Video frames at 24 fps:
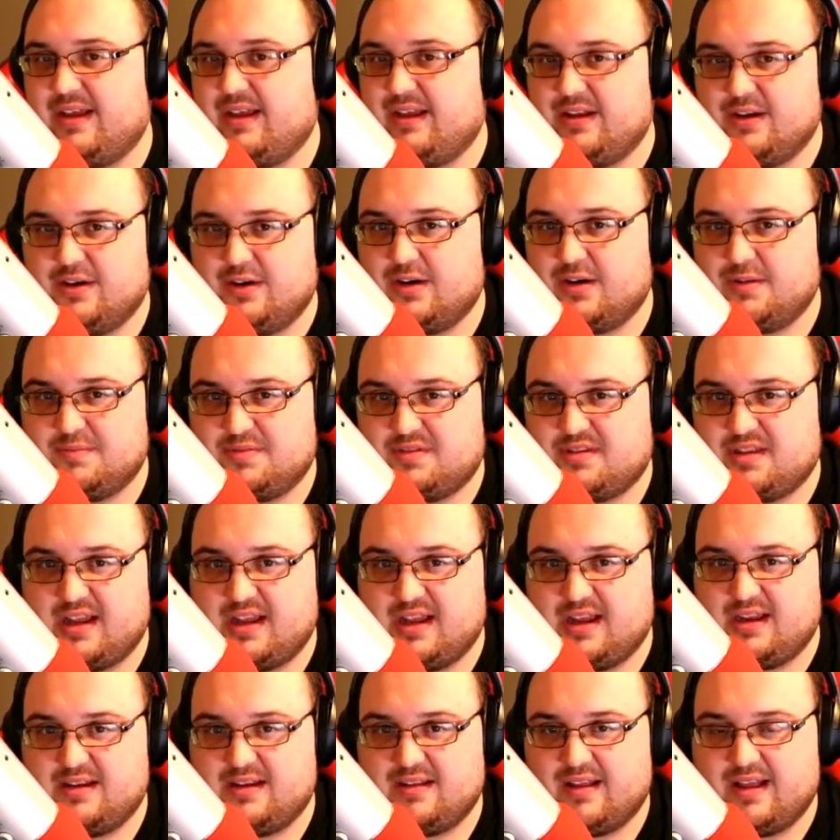You know what I'm
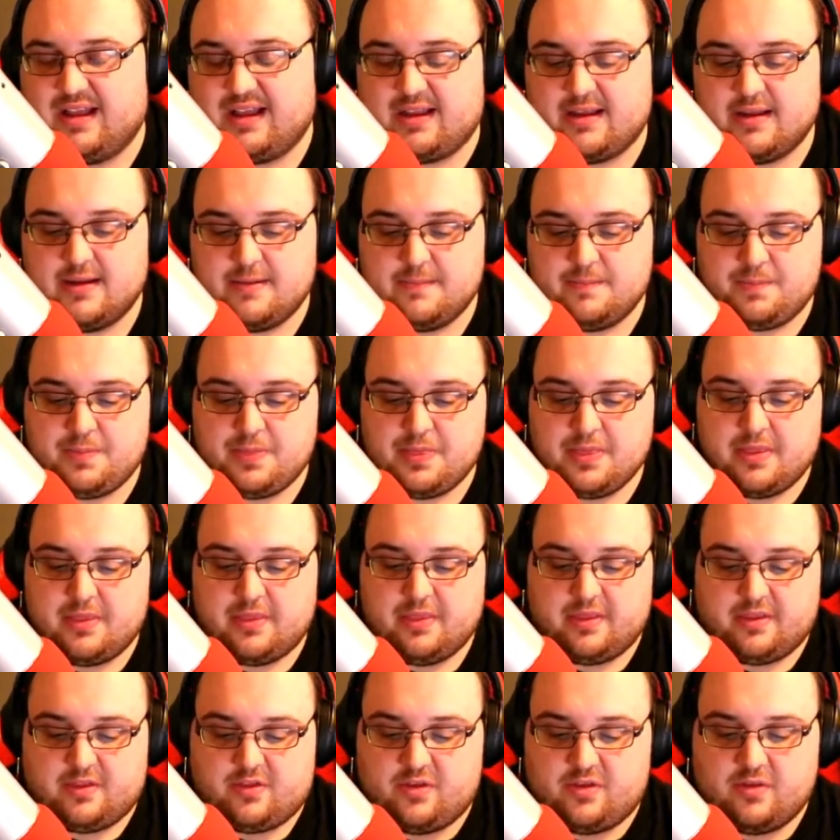saying? Like
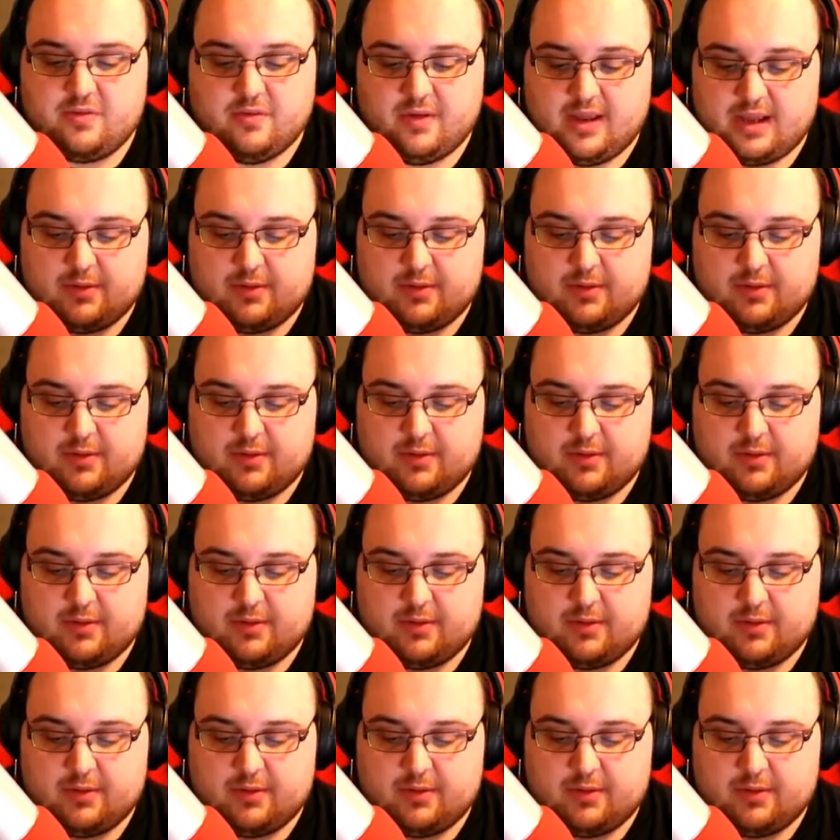we're